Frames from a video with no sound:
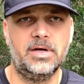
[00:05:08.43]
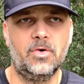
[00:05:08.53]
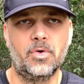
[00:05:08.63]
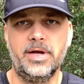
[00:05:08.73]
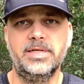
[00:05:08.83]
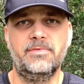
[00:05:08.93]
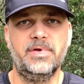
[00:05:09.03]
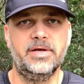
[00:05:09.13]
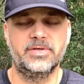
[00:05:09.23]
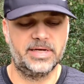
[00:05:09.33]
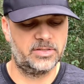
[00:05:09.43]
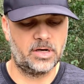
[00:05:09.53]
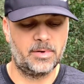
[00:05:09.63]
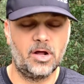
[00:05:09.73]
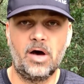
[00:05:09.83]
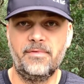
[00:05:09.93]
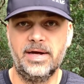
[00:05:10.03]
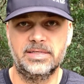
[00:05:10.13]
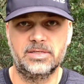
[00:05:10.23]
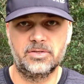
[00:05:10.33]
oriented videos, like talking about
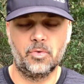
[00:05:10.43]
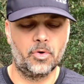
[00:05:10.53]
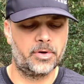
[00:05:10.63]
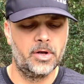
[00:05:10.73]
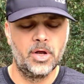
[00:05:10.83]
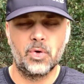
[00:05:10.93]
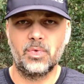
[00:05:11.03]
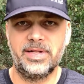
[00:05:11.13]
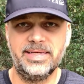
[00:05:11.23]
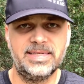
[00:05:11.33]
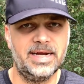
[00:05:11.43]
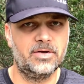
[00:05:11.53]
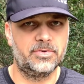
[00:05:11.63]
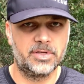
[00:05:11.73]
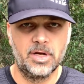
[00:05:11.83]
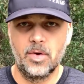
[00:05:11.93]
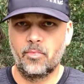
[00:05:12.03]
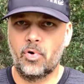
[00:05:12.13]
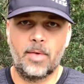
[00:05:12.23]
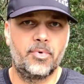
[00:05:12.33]
off-axis torque, release angles,
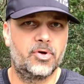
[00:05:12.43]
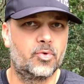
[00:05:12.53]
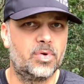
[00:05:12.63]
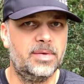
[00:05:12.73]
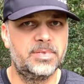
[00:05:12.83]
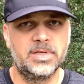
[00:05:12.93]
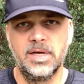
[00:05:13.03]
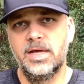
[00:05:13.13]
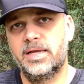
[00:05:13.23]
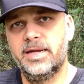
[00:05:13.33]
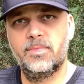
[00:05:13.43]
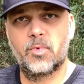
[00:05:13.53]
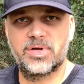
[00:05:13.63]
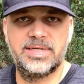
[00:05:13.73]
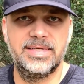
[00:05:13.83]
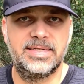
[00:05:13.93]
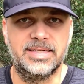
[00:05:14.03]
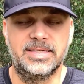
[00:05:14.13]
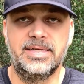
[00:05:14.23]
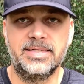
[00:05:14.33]
proper grips, getting more
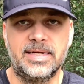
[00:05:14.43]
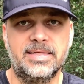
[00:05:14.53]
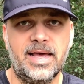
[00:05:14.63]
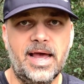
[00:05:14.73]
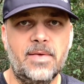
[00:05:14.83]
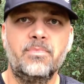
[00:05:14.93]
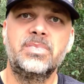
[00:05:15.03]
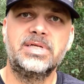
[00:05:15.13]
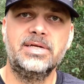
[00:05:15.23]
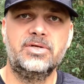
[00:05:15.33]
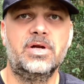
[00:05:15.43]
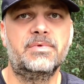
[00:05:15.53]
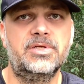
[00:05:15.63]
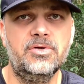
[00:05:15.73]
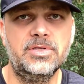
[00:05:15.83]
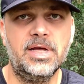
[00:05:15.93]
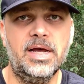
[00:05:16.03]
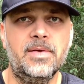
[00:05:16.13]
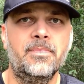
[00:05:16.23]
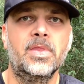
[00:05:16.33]
distance, things like that, stay tuned every
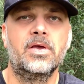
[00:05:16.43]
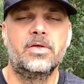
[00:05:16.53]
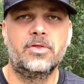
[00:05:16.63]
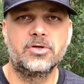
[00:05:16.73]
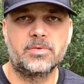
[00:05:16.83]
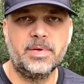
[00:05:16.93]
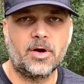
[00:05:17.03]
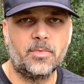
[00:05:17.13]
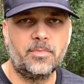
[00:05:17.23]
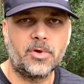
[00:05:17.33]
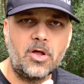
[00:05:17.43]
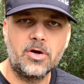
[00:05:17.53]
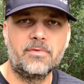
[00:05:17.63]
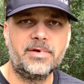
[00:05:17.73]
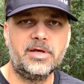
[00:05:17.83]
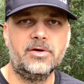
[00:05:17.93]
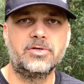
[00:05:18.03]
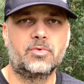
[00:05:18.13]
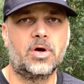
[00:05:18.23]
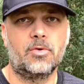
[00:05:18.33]
Tuesday. Those are going to be our longer videos
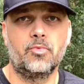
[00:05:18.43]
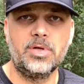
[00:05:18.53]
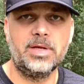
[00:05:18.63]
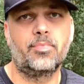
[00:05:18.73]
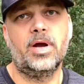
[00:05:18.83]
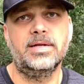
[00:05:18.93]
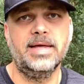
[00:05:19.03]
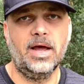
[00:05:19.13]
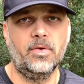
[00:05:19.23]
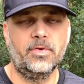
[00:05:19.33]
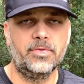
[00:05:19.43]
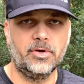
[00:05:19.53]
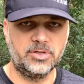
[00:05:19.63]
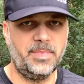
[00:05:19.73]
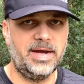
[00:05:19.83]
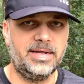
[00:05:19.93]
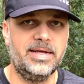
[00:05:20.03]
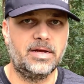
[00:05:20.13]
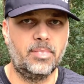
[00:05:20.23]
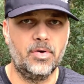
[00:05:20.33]
where I really break down those main key
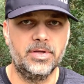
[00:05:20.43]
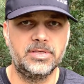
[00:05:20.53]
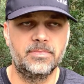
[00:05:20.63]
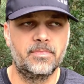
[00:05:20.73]
components.